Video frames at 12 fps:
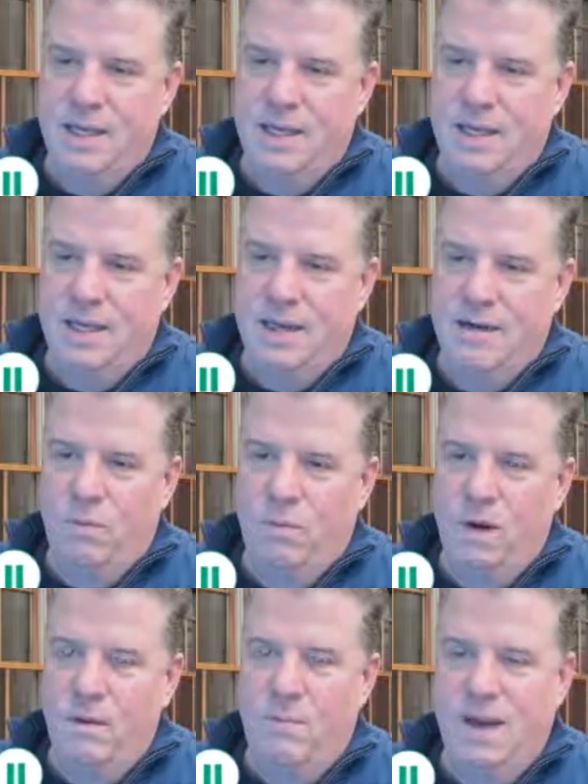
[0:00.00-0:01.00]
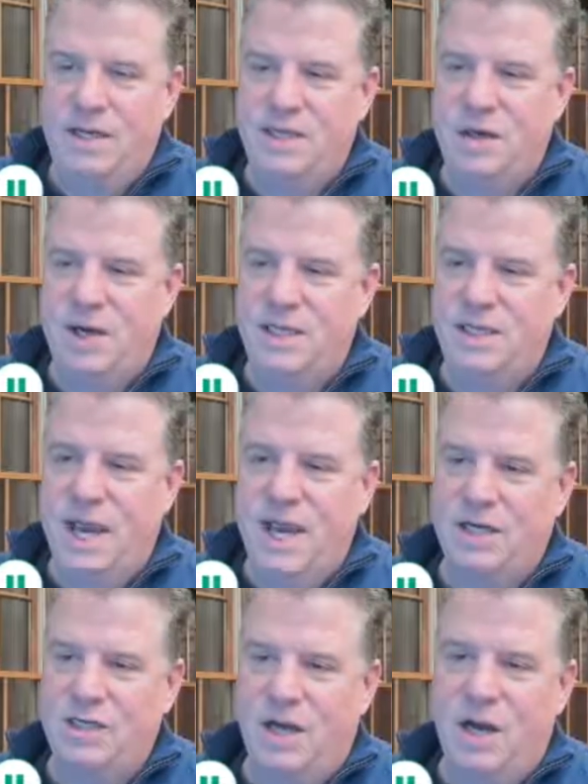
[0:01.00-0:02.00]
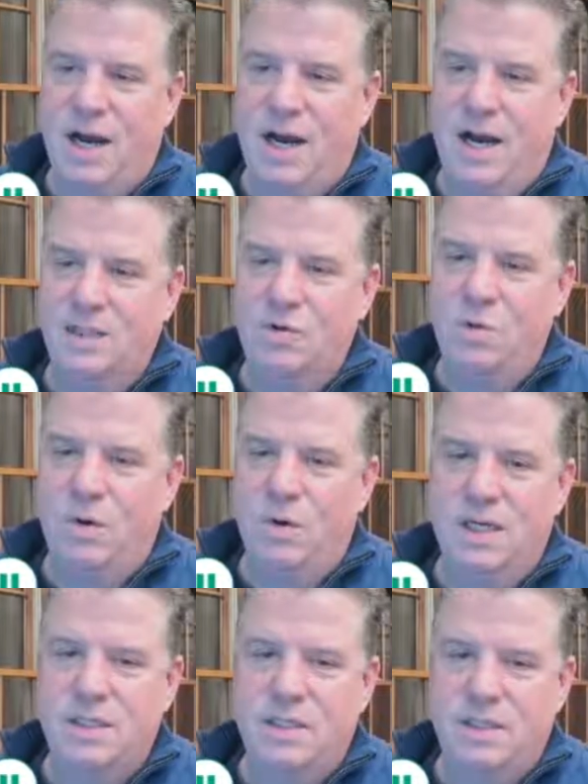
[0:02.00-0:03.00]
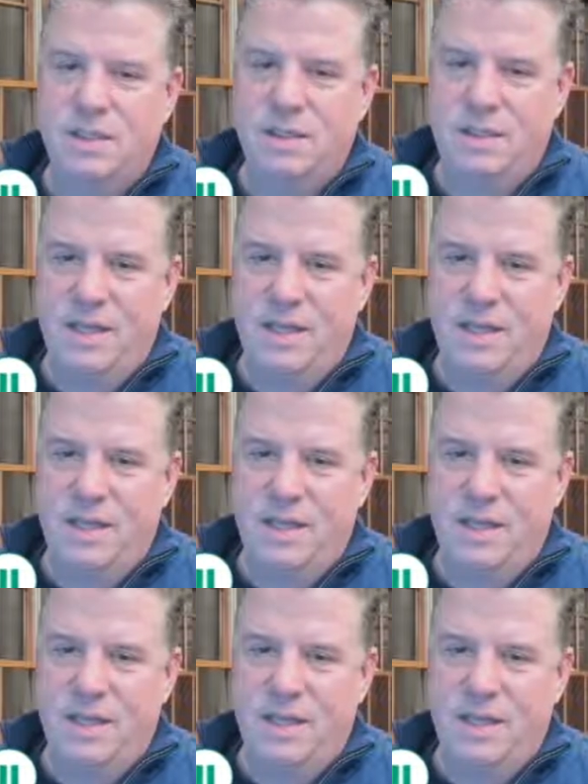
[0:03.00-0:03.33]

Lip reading: what my transaction cost was,